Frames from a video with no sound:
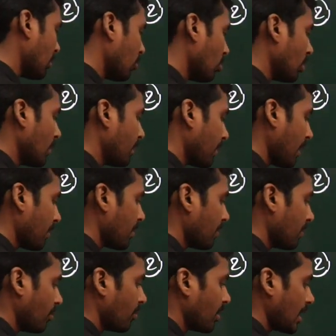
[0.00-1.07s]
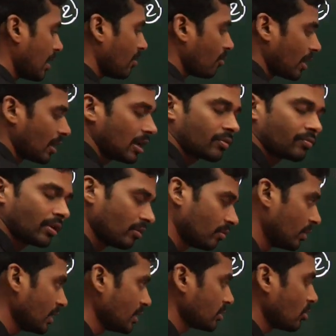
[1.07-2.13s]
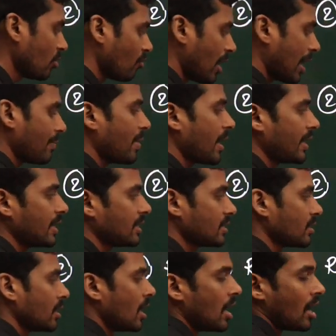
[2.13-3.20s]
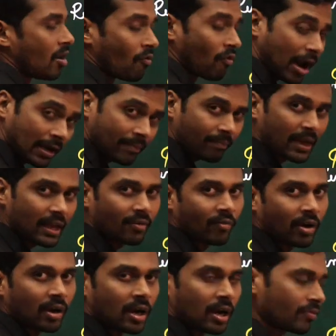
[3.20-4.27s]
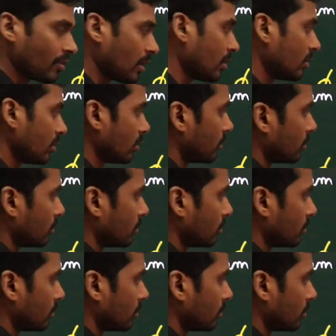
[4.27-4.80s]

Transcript: The only prime number we have 101 only. So 1 minus 1 by 101.